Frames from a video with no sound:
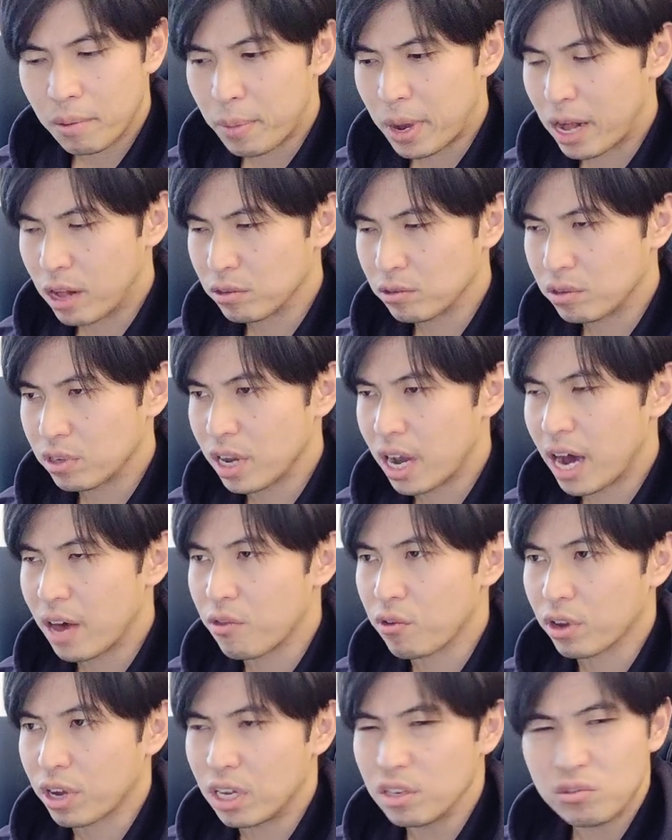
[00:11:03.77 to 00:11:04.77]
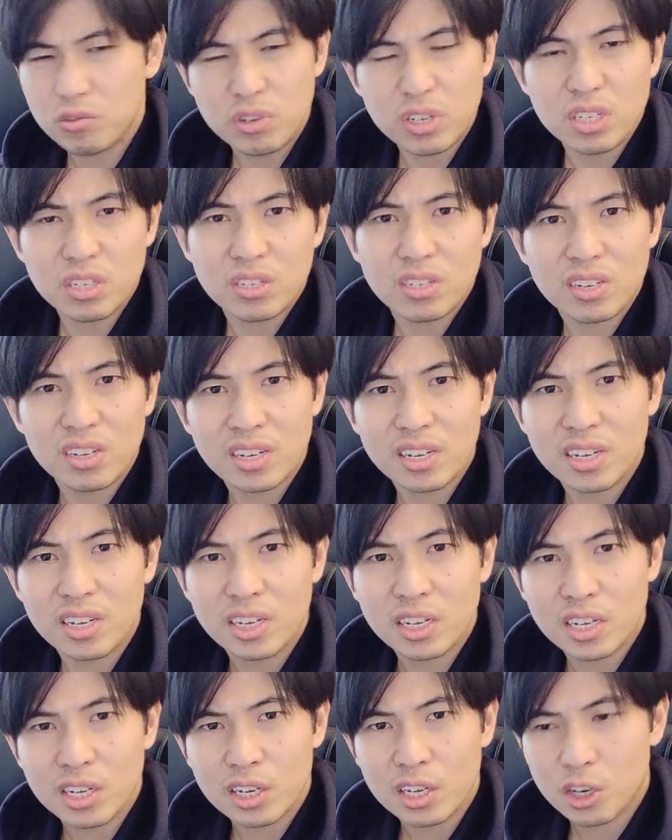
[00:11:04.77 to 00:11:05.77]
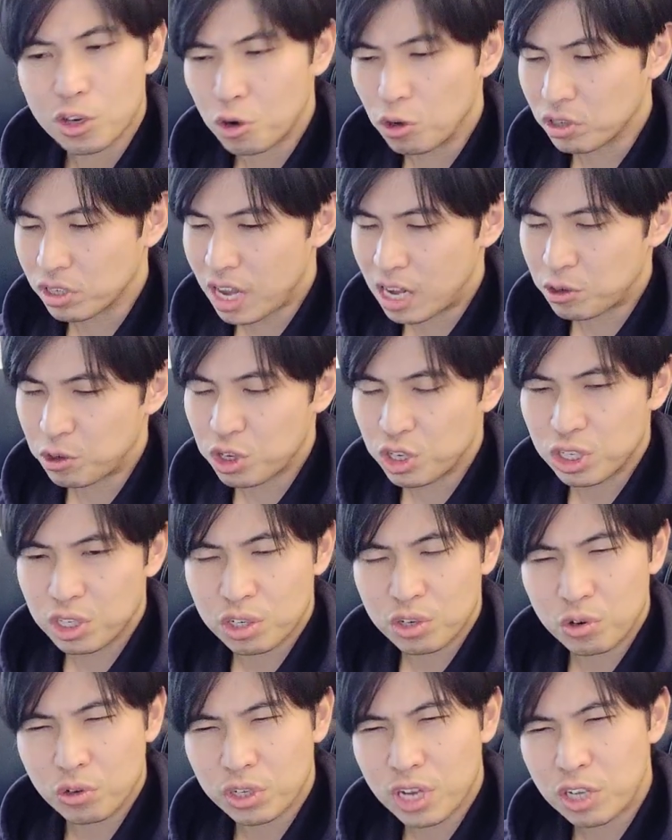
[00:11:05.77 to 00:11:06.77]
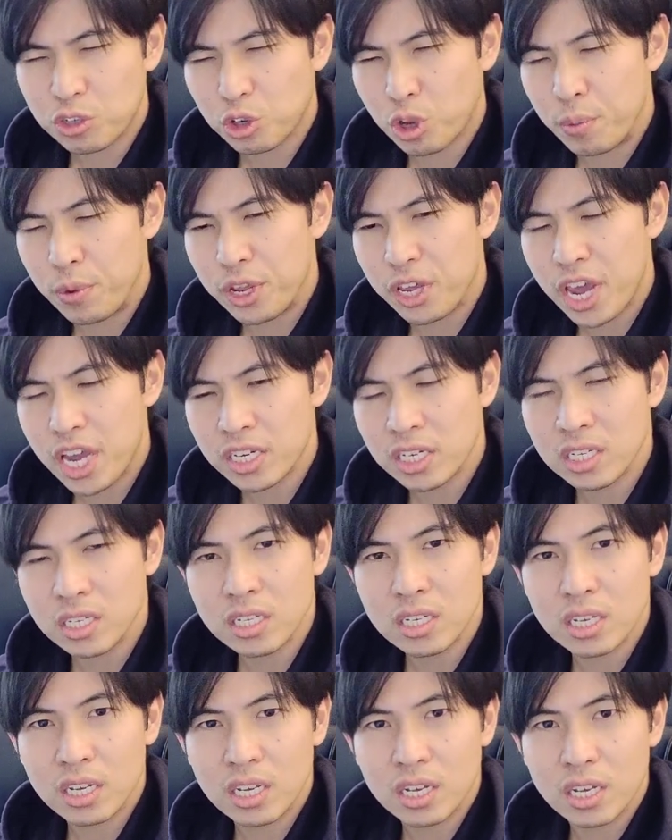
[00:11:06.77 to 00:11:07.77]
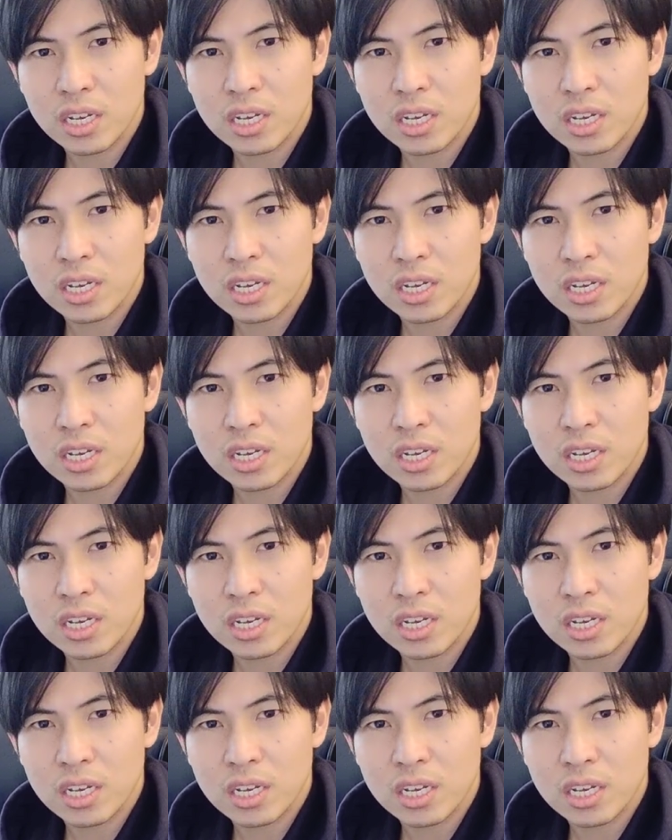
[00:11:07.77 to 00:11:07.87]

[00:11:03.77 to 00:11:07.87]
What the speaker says: about other countries? Cross-culture communications?